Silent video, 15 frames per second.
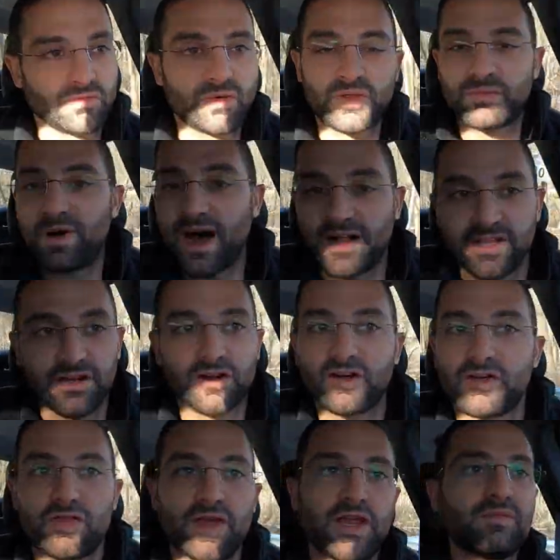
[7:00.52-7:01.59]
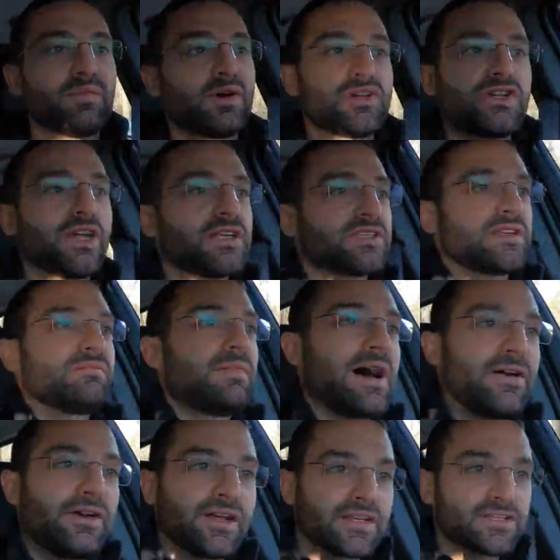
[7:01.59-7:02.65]
with polyurethane bushings and
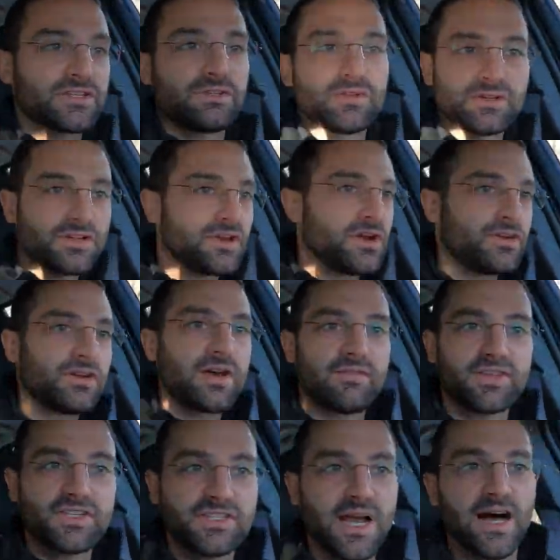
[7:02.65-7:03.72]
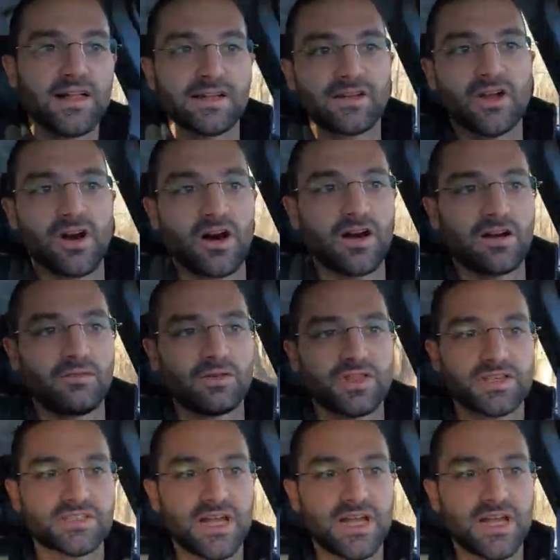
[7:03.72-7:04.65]
mountings, you're, you know, you have a solid car with a